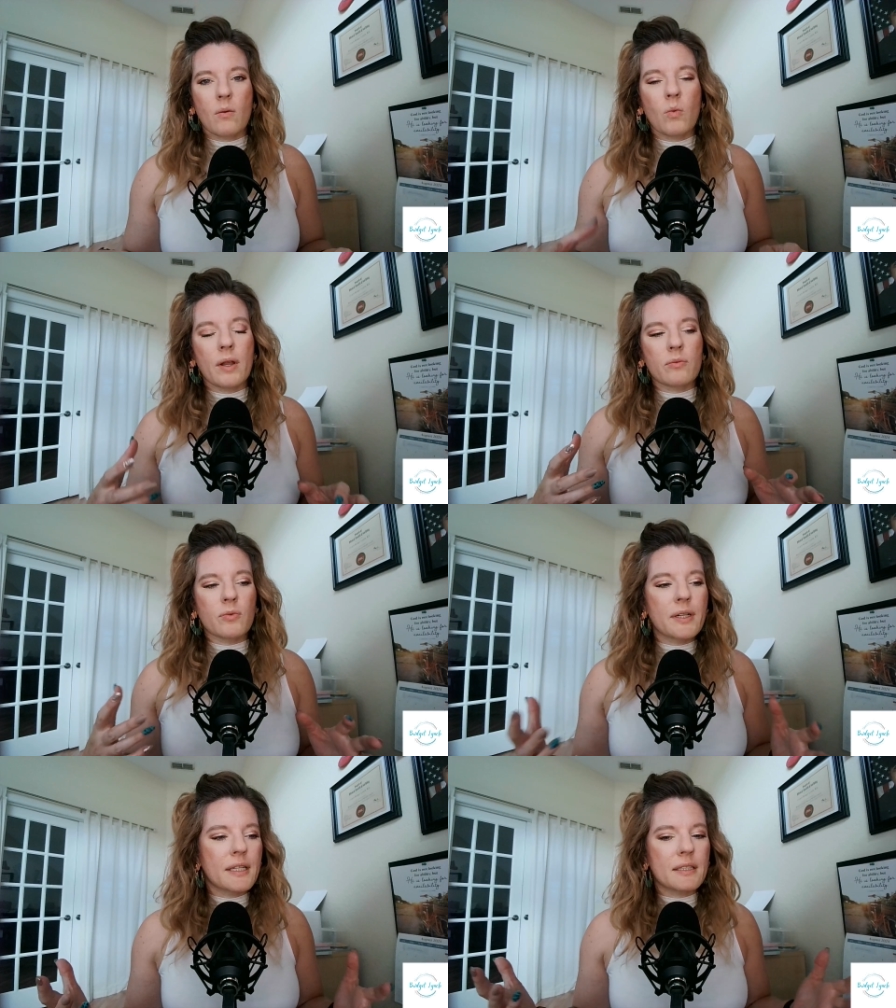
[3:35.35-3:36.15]
When
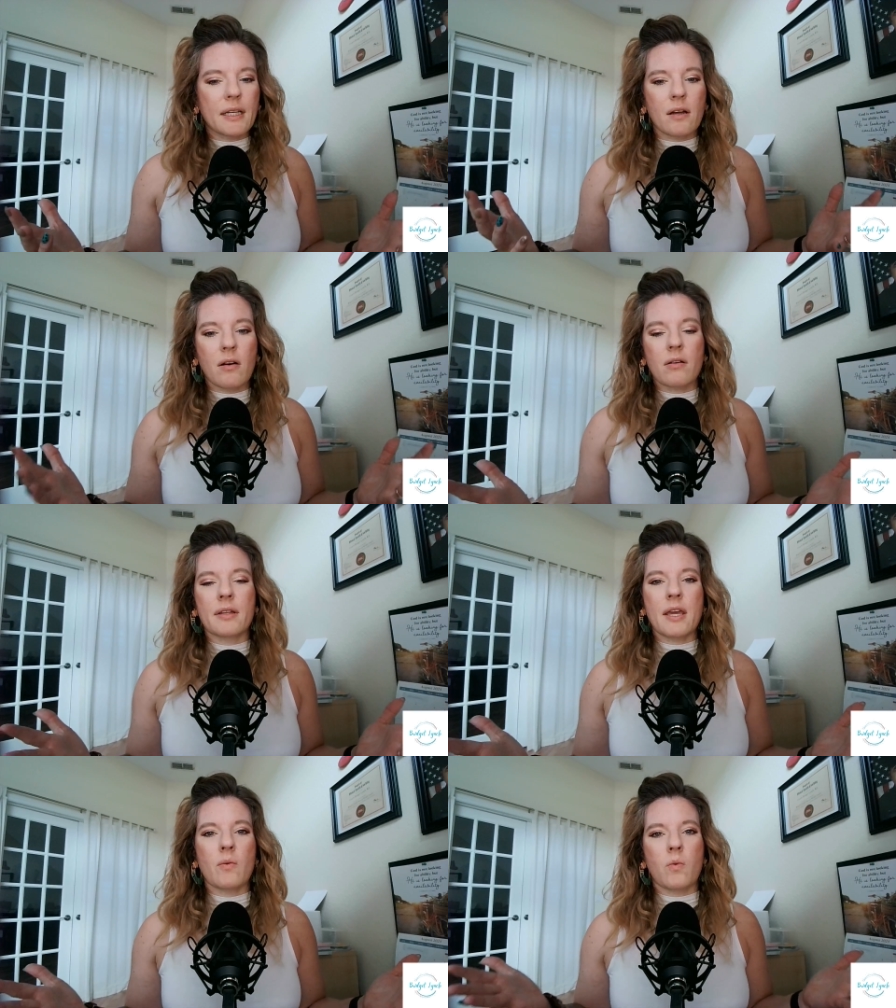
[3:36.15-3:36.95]
really all
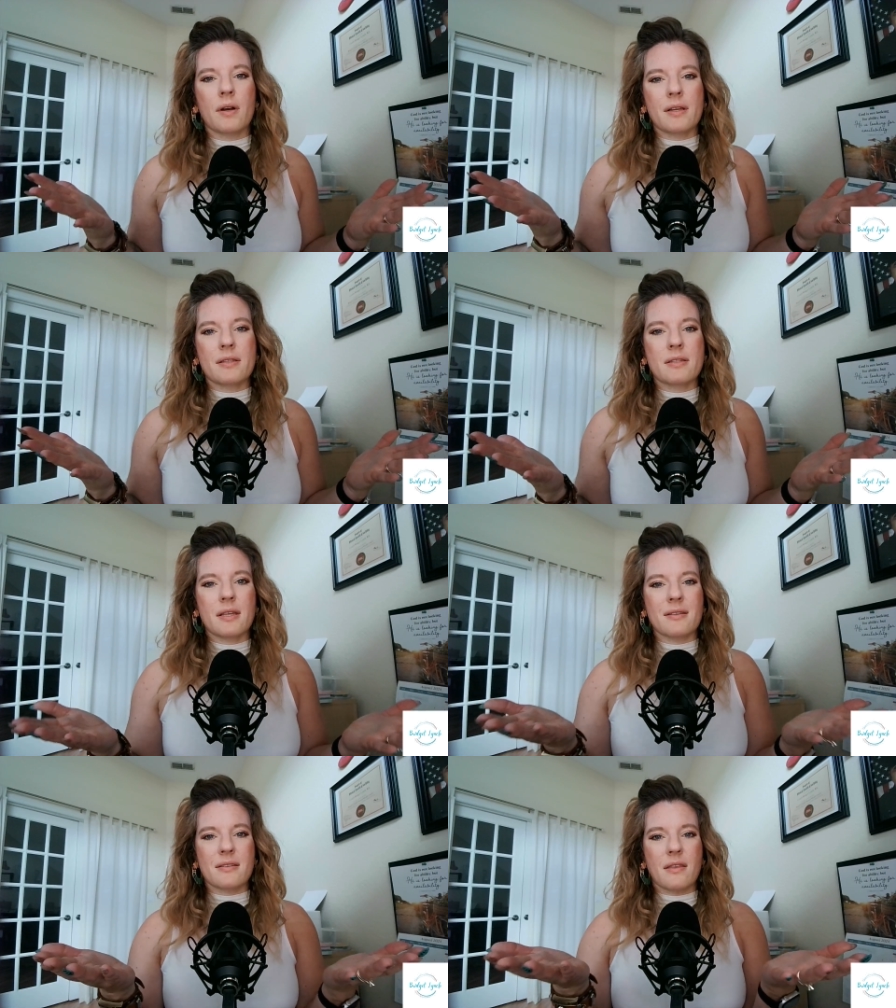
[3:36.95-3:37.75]
he wants
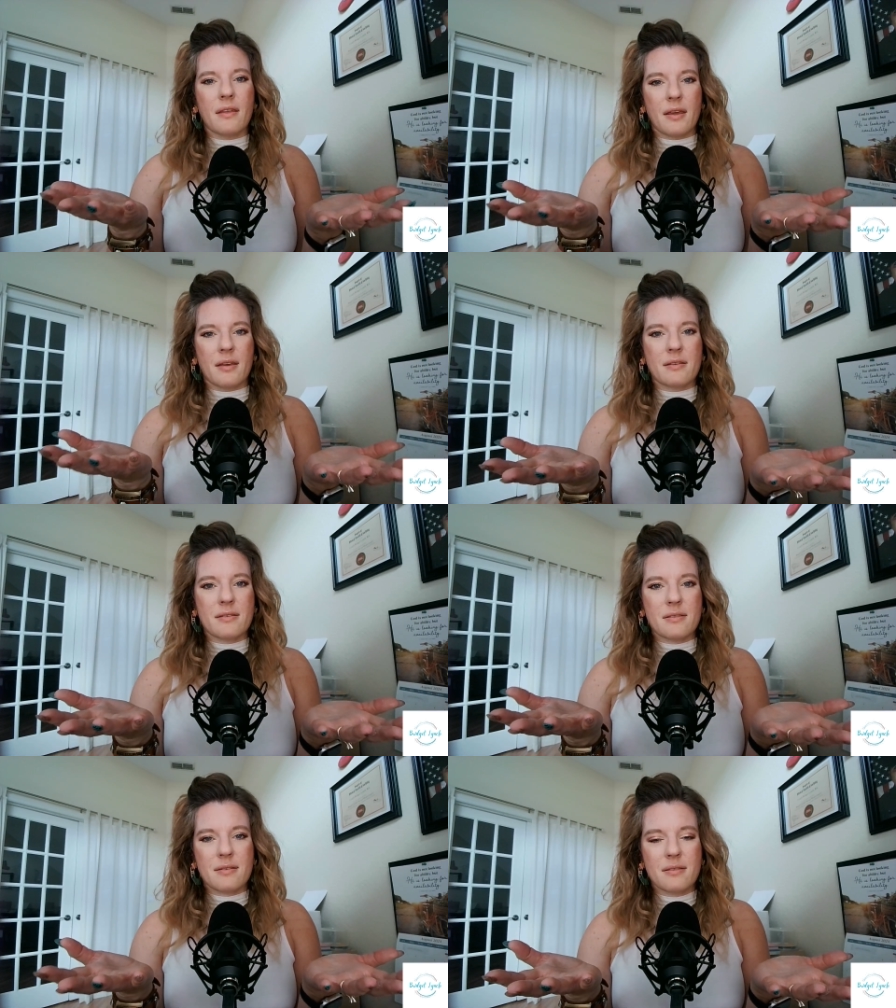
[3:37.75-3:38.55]
is
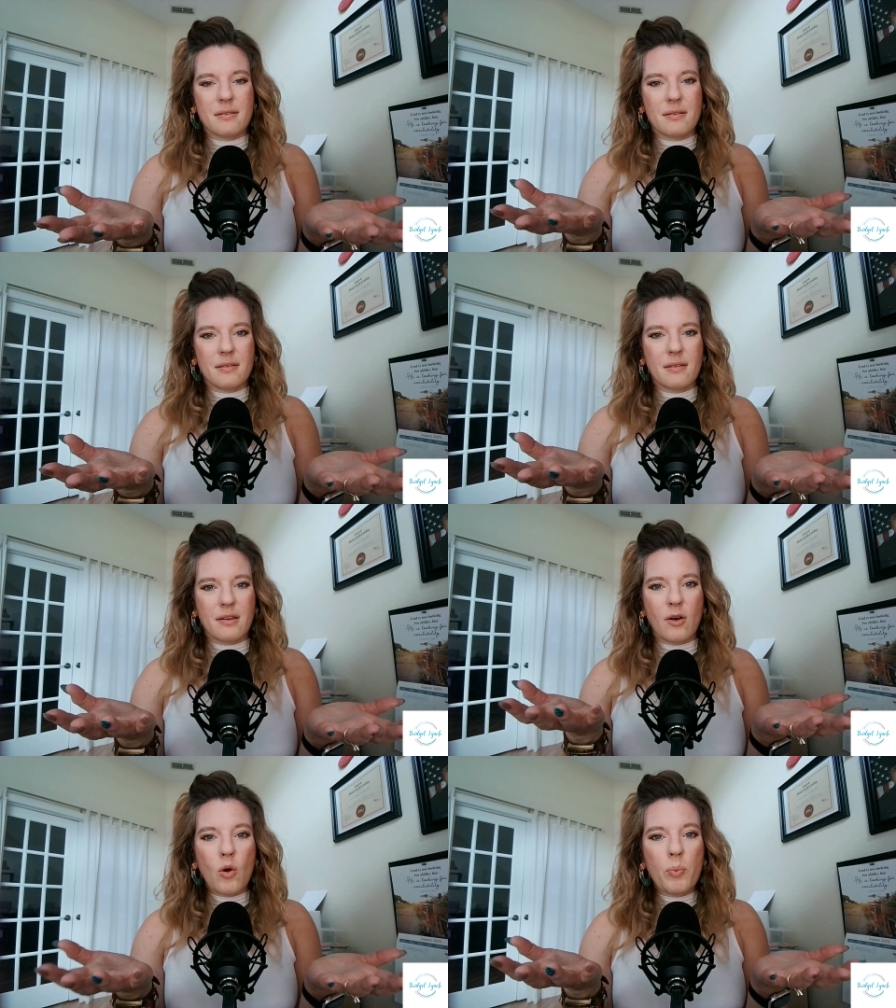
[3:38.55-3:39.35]
this:
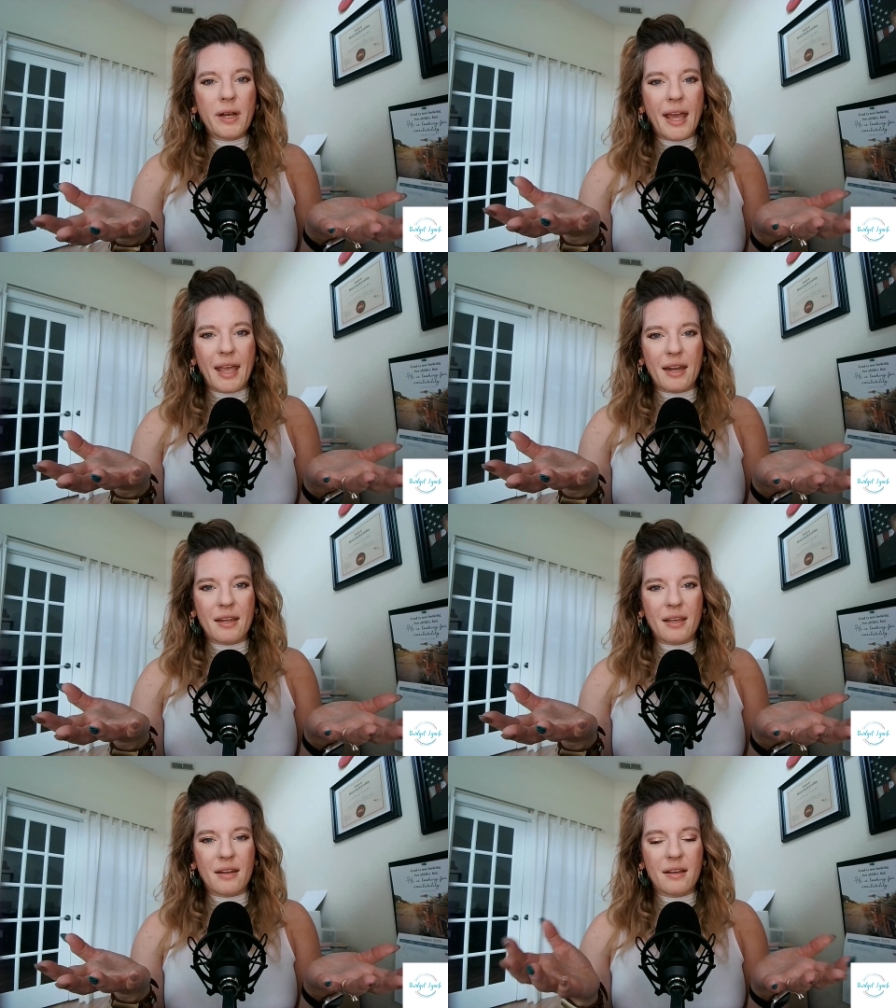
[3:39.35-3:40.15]

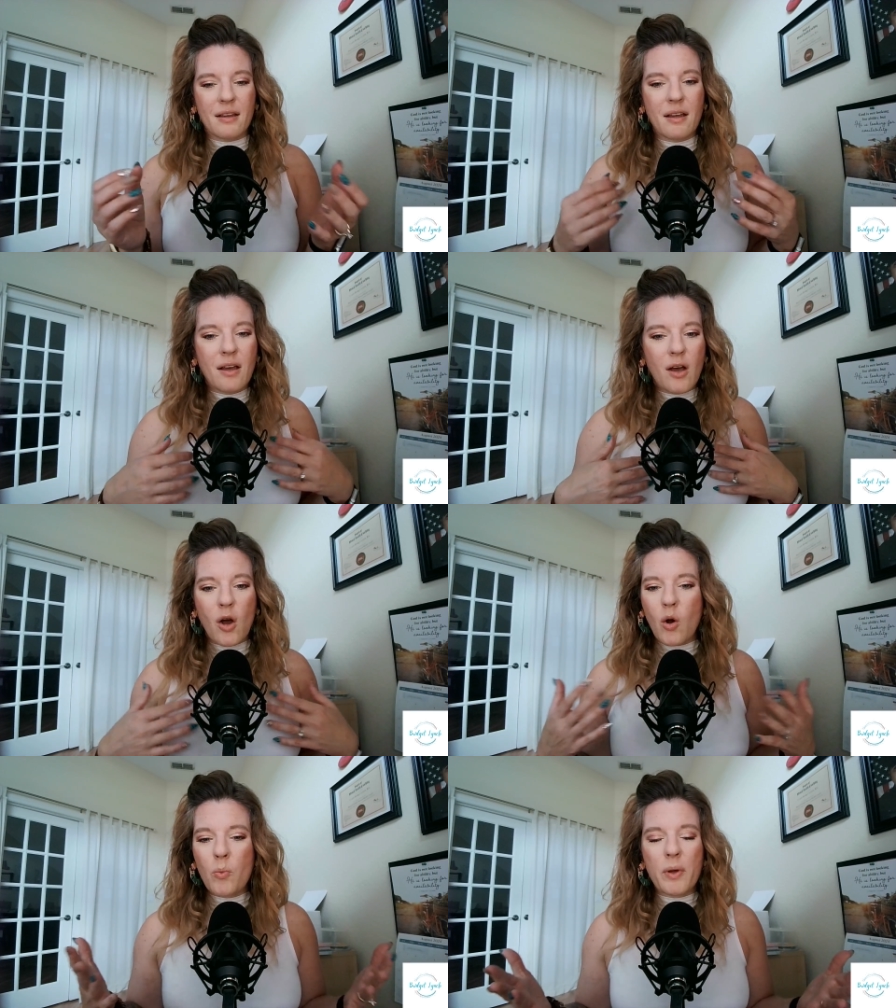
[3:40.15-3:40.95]
open-handed,
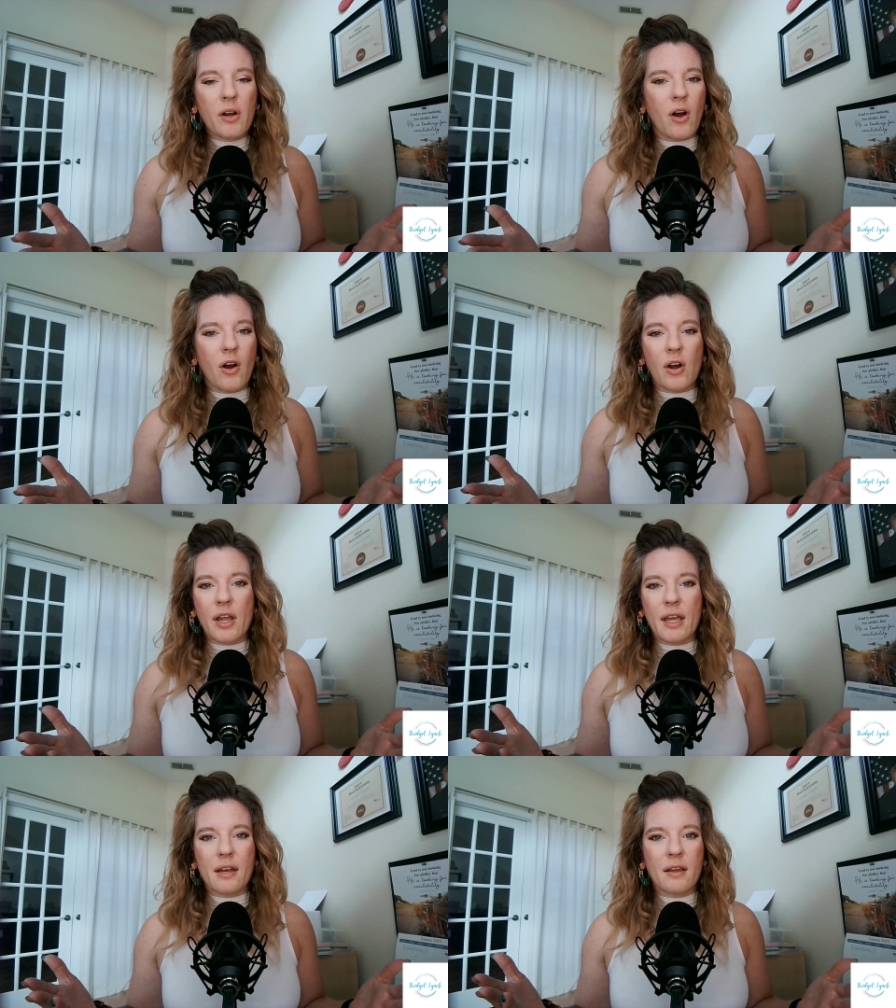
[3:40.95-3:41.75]

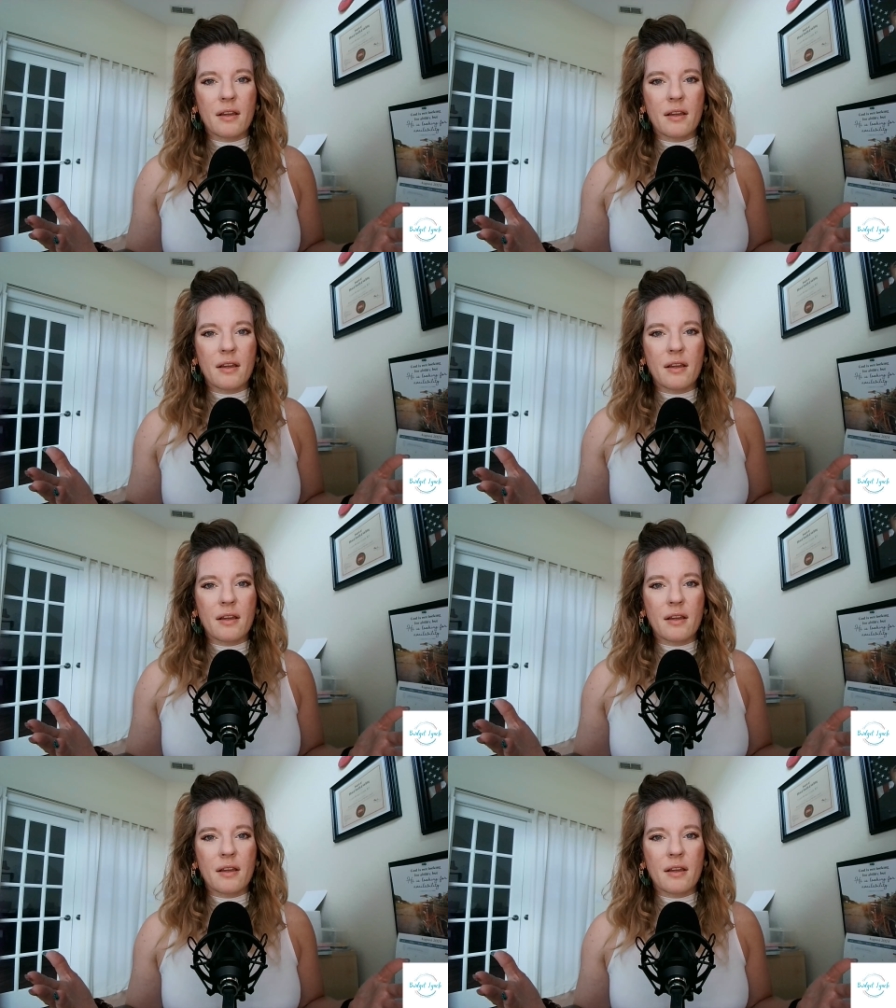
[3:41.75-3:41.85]
open-hearted,